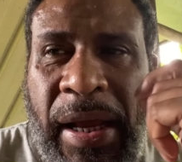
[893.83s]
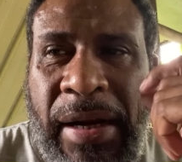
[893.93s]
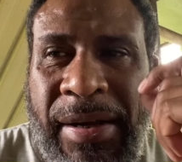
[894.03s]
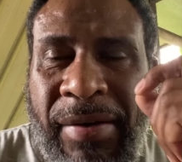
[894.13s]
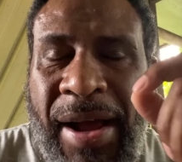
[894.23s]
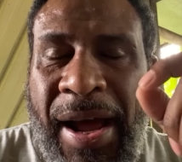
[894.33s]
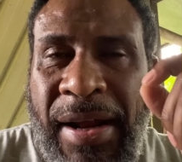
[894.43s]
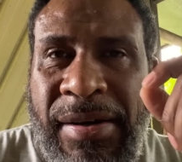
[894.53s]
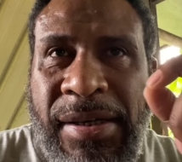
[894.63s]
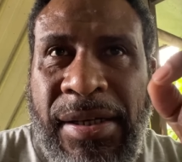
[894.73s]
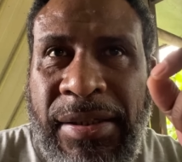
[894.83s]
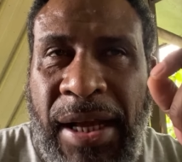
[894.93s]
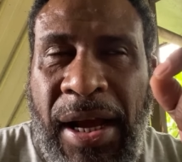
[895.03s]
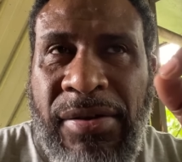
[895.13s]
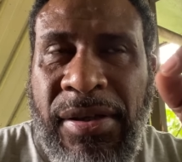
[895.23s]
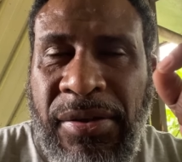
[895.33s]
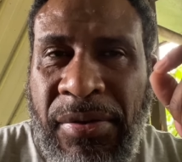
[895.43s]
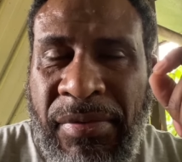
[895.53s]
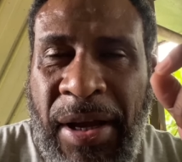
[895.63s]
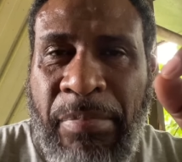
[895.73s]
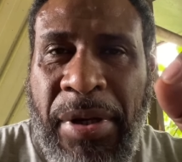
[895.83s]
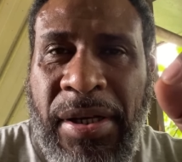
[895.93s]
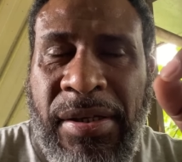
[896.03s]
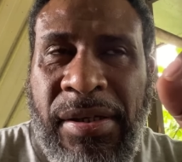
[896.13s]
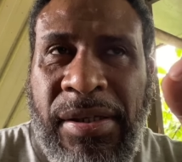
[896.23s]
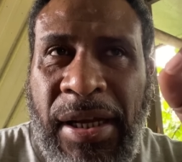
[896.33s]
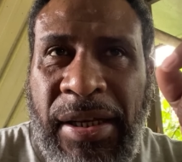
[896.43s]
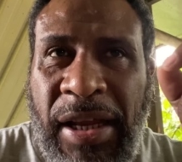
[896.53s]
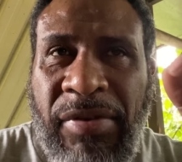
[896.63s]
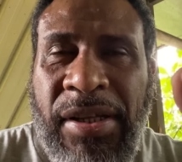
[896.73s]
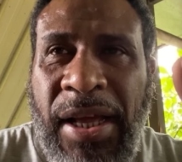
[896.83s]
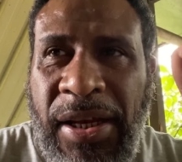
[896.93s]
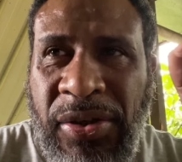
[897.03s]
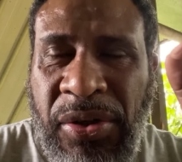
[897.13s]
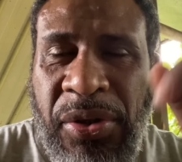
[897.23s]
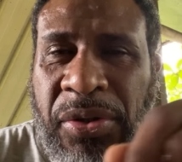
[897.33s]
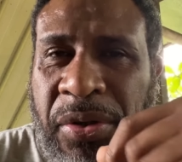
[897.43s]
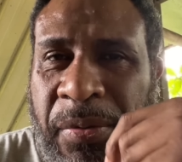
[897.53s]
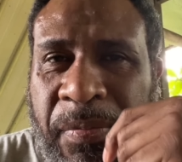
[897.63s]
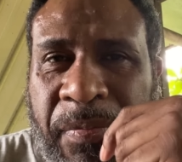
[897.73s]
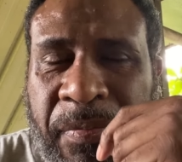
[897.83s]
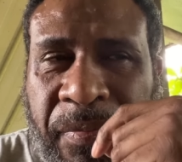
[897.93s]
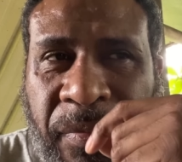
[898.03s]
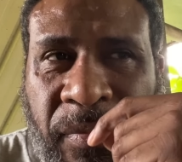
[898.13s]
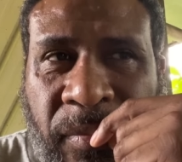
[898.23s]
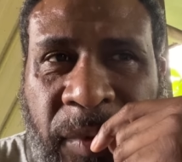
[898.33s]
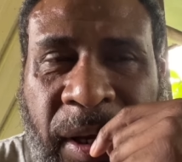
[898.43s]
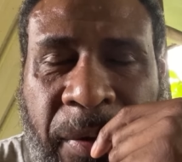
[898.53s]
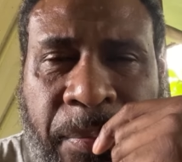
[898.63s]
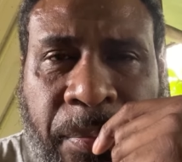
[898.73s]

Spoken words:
There are hundreds and thousands of companies that advertise on YouTube. Okay?